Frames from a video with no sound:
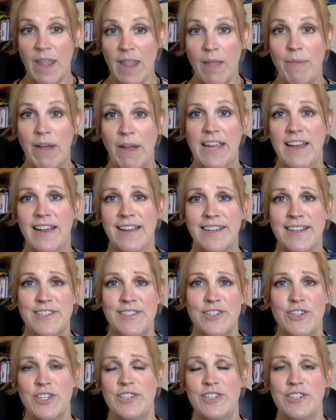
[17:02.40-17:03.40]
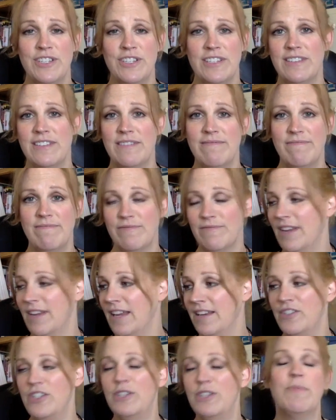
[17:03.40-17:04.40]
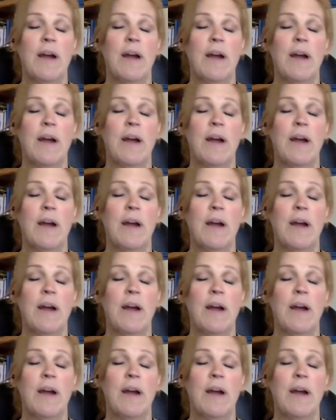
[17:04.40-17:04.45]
my youngest, she's